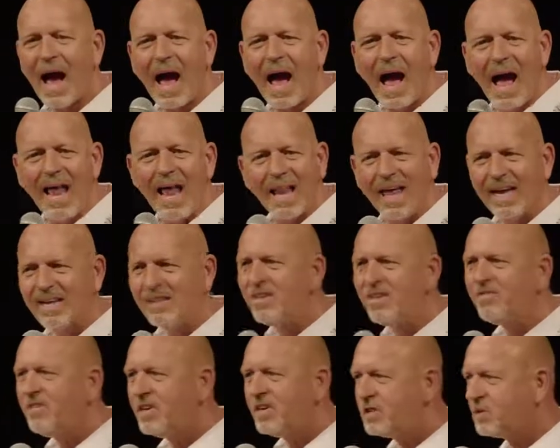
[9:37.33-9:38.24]
I like the
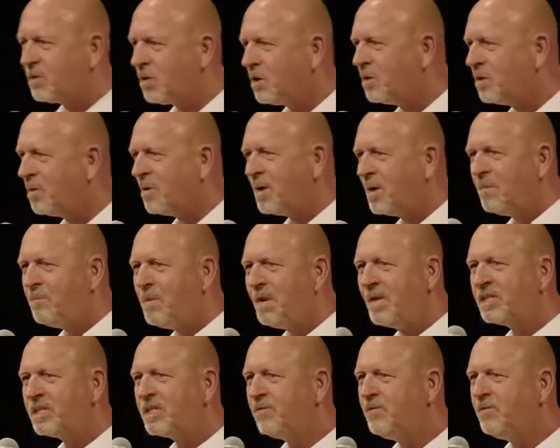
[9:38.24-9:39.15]
visual
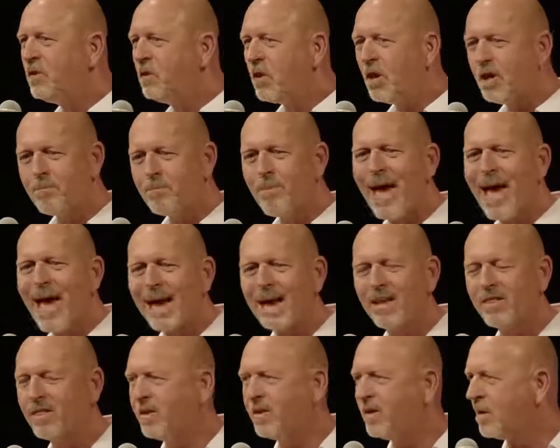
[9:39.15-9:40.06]
because if you look back
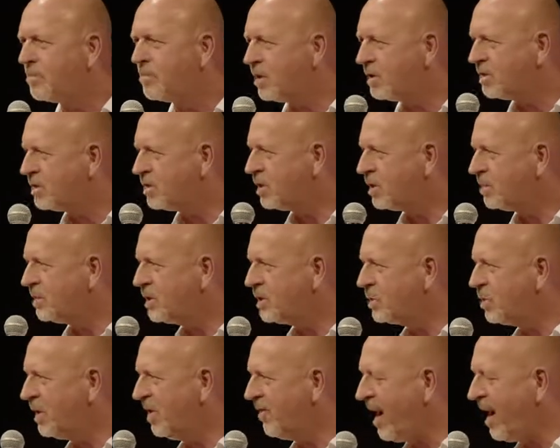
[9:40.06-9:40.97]
at the number of sermons
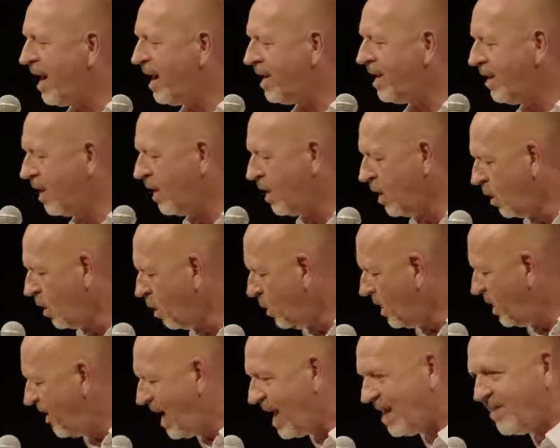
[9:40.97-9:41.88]
we've had,
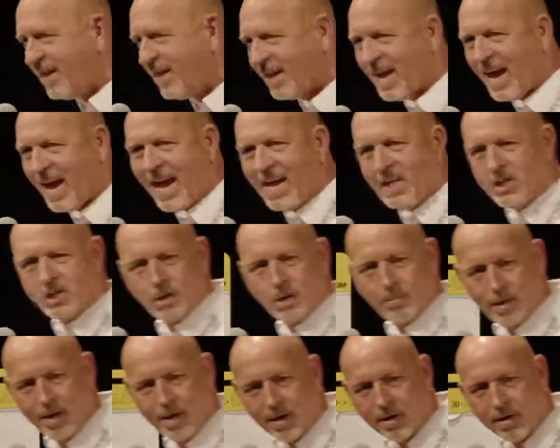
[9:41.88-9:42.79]
we've had the cage
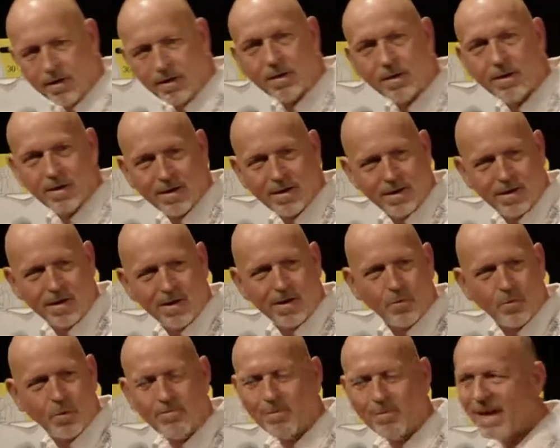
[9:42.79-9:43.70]
up here
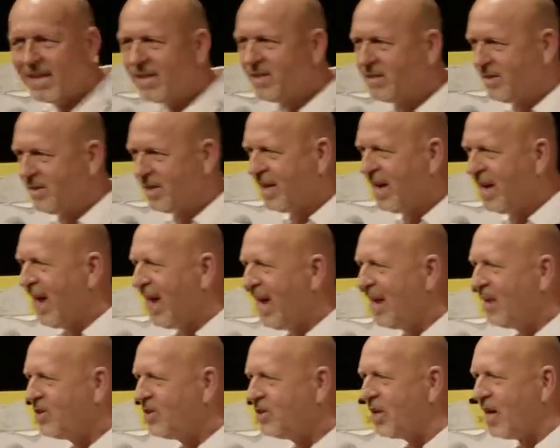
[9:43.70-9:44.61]
when Mike did the
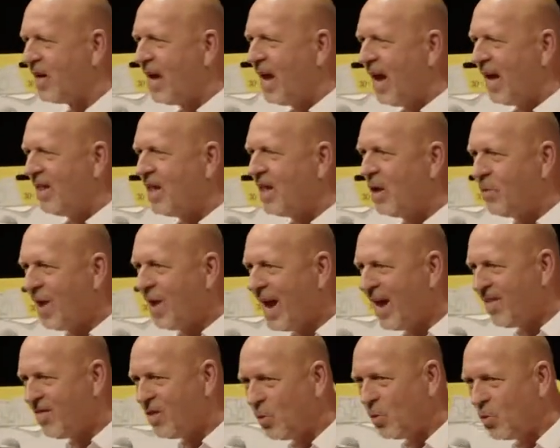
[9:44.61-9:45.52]
cage, and then we
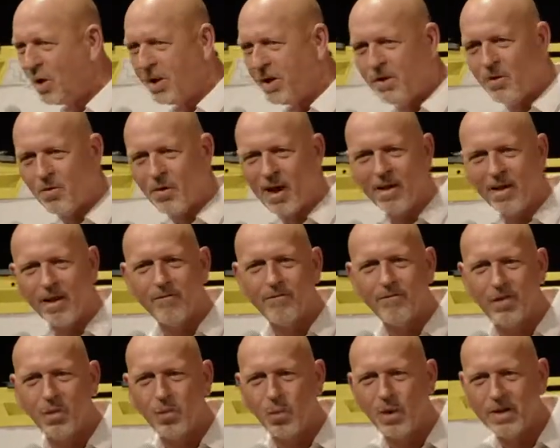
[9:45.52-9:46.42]
had the window. I
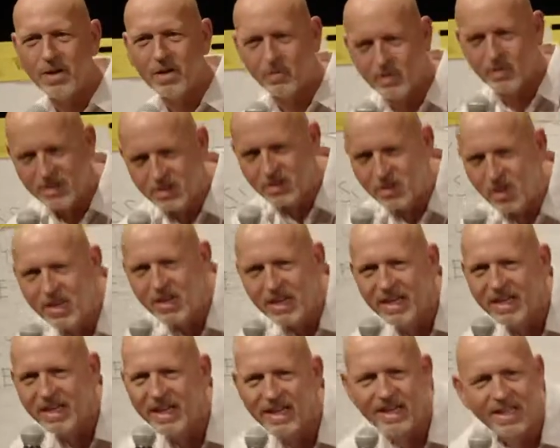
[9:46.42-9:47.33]
love the window. He's
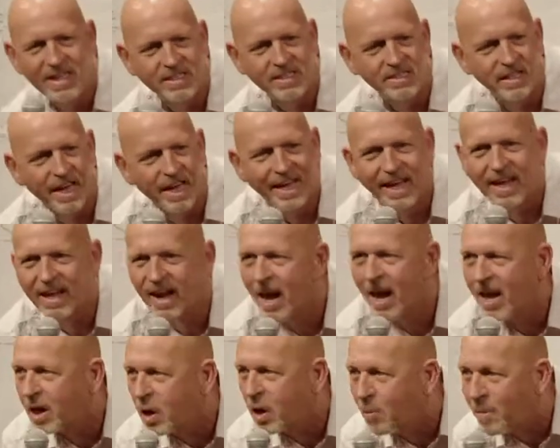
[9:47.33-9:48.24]
looking in and he's like, Can
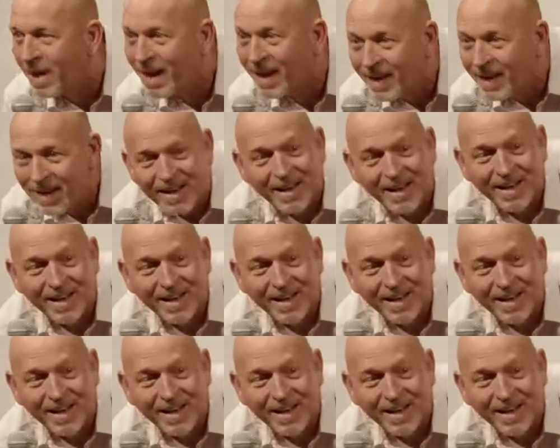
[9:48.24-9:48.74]
I come in?